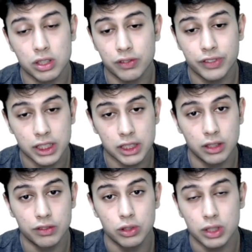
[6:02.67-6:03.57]
of
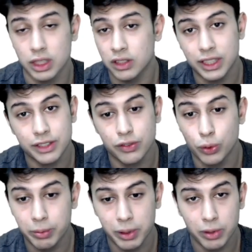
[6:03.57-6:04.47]
frictional force, otherwise we
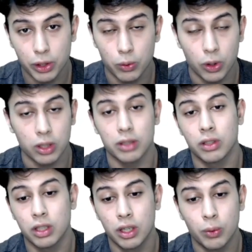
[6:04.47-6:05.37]
won't be able to walk.
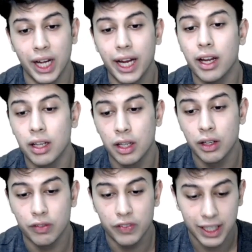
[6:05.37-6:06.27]
Why?
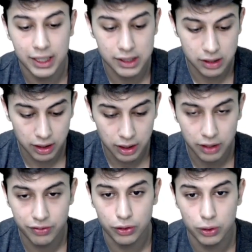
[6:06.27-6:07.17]
We exert a
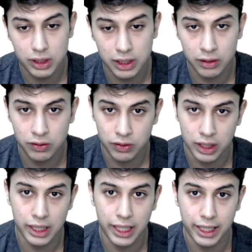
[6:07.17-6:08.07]
force in
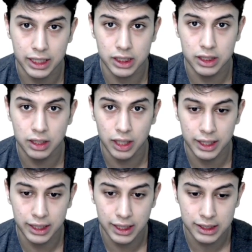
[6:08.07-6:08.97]
one direction
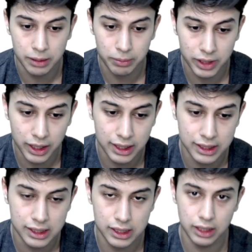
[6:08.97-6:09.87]
and there is something
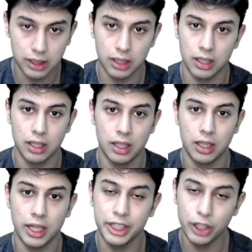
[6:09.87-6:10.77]
resisting
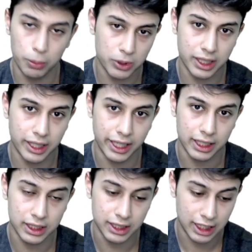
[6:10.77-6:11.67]
in the opposite
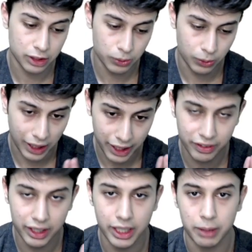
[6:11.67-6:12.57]
direction. That's why
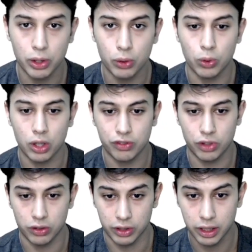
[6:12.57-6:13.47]
we are able to walk
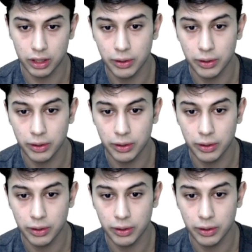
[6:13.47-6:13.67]
forward.